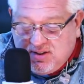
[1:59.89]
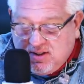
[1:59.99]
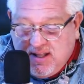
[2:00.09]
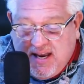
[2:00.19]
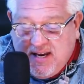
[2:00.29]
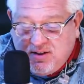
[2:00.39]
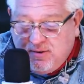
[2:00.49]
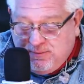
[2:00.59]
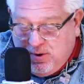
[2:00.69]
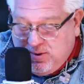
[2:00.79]
is
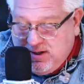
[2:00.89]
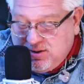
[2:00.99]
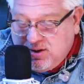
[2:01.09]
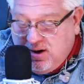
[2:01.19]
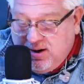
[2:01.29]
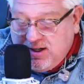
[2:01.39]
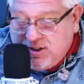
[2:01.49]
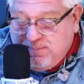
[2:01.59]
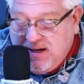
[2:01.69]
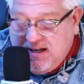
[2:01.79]
laser focused on
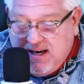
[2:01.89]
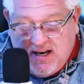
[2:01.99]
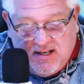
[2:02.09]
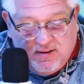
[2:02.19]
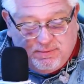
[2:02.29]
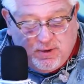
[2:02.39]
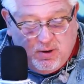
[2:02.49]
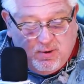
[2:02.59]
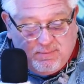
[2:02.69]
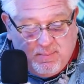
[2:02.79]
expediting the flow of